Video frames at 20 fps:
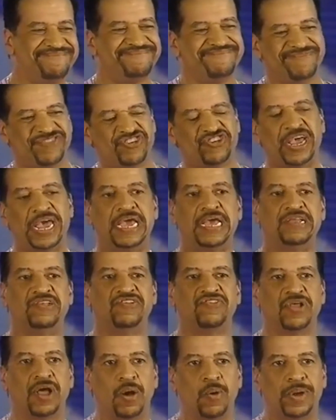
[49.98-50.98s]
change
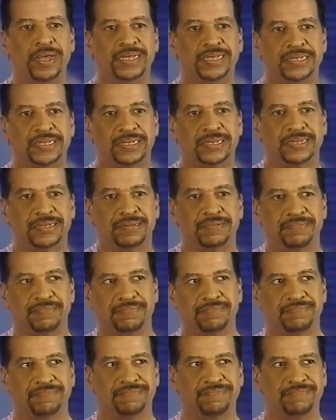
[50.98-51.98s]
is always
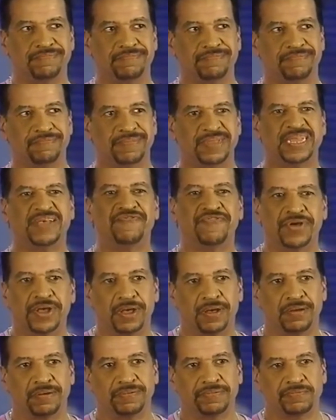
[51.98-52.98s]

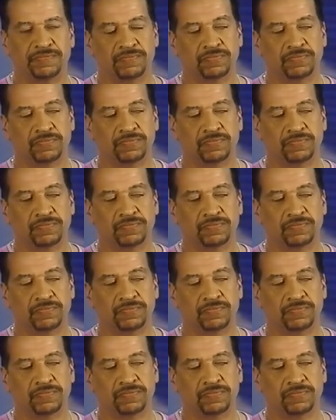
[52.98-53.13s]
difficult.